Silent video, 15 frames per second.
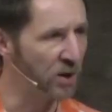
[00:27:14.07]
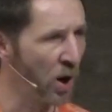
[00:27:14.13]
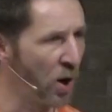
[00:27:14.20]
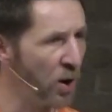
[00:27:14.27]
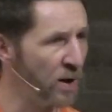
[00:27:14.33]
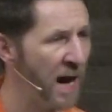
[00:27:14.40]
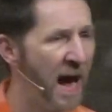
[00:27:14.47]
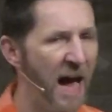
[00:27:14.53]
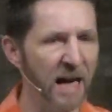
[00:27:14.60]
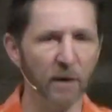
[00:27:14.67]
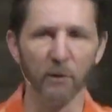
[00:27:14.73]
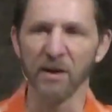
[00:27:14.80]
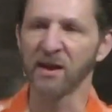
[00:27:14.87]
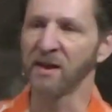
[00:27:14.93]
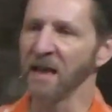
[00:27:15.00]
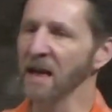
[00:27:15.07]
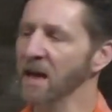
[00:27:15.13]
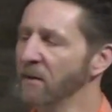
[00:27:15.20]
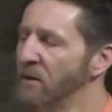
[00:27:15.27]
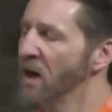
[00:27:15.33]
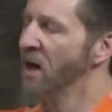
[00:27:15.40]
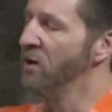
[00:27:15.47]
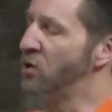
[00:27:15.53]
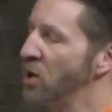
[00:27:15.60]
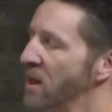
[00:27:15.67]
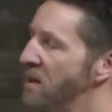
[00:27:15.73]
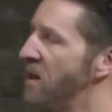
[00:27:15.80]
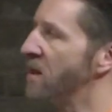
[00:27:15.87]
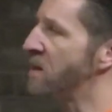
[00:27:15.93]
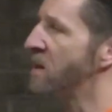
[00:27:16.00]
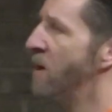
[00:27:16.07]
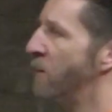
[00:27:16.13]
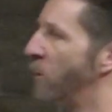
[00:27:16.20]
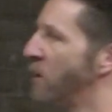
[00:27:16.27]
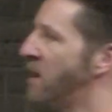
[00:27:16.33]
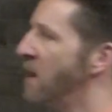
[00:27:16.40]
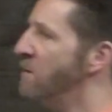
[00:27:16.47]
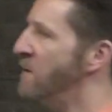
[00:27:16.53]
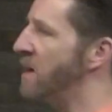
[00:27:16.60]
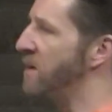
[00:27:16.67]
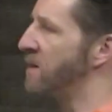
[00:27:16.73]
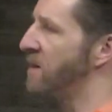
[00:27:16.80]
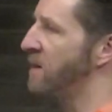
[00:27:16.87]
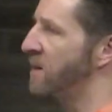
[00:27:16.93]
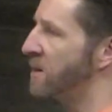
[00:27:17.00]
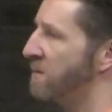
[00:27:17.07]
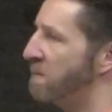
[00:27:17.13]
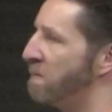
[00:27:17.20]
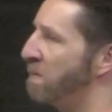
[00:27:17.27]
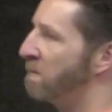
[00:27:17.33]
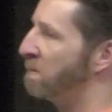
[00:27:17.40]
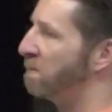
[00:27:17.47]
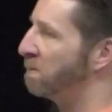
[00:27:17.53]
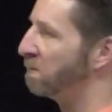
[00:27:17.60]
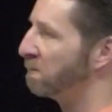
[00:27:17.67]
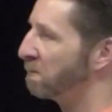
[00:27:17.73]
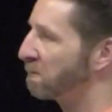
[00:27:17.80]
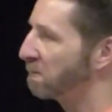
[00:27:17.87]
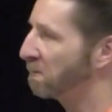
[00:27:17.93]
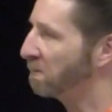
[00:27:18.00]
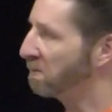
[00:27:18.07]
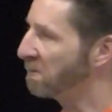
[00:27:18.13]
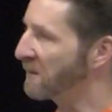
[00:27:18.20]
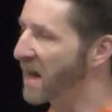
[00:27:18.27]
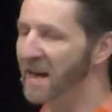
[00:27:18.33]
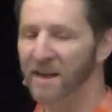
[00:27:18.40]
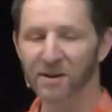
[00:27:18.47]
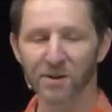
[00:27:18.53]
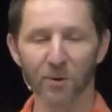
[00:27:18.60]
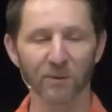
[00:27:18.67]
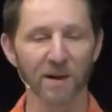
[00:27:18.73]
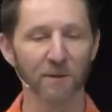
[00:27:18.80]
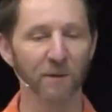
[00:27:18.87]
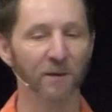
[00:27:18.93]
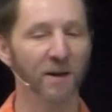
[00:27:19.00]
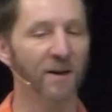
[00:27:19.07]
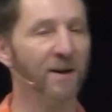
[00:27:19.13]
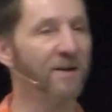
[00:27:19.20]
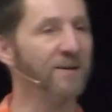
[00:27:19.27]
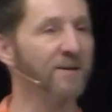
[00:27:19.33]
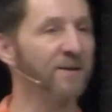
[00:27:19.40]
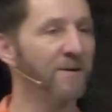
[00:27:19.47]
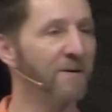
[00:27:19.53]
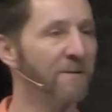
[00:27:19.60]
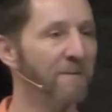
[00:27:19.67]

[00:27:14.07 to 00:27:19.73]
turned and he received Jesus' forgiveness. And it's no different than us.